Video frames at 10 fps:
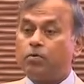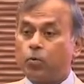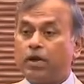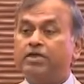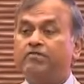
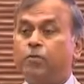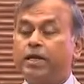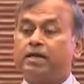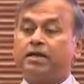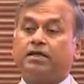very
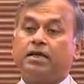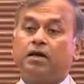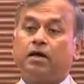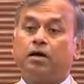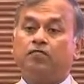quickly
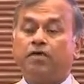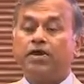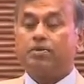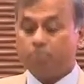a very